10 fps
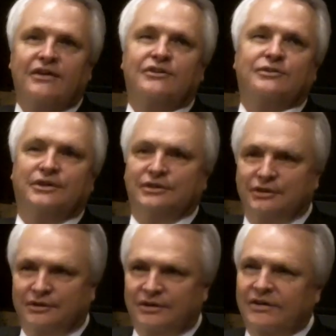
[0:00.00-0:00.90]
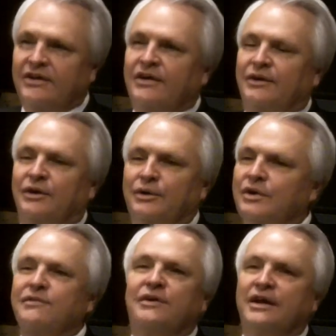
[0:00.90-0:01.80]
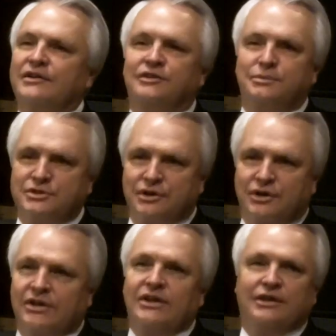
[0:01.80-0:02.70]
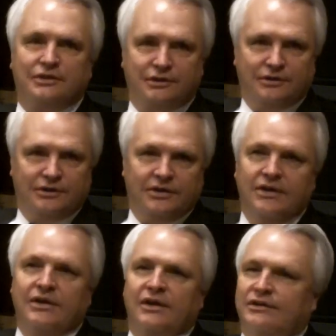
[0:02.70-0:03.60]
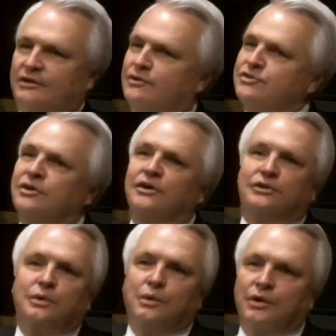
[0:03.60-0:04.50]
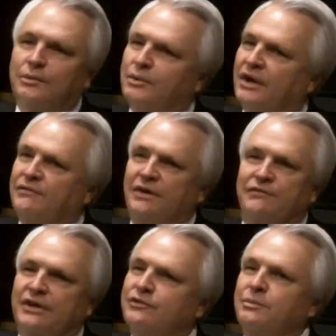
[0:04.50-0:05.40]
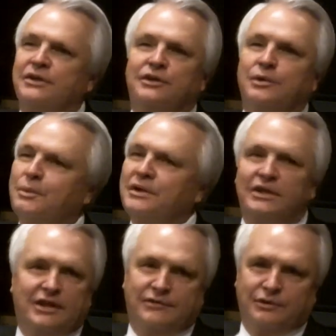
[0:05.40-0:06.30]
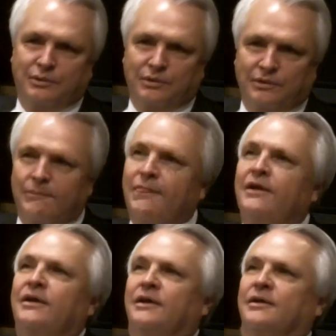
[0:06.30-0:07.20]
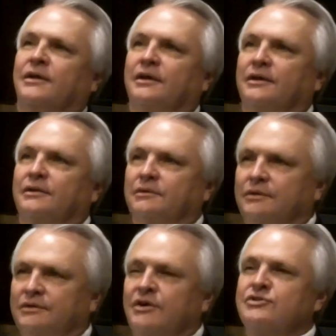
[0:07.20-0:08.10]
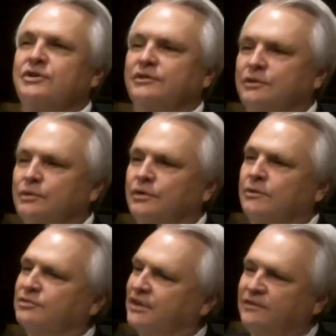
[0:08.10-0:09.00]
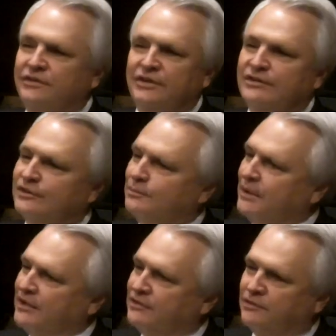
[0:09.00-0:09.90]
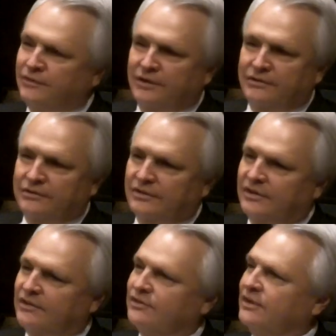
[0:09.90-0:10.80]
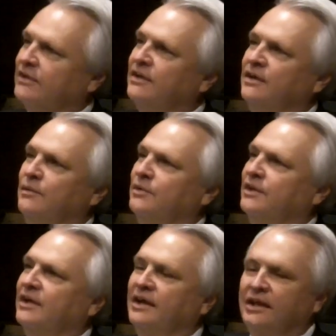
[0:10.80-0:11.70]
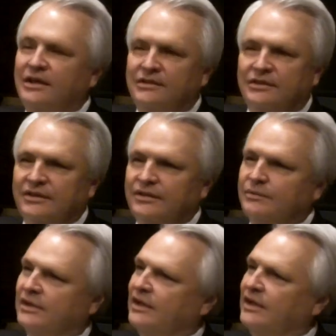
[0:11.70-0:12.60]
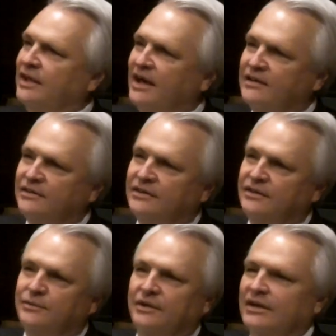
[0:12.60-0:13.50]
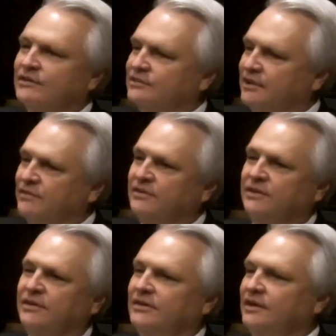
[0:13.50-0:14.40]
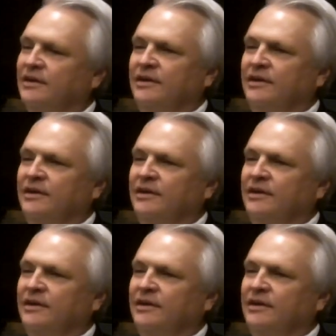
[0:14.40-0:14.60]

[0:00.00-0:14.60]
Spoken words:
So in theory, whoever has the majority, in theory, as long as you got the quorum, well, I've never been here when we didn't have the quorum, as long as you have the quorum, 17 still passes the vote. And so they, when they had 18, when they had 19, when they had 17,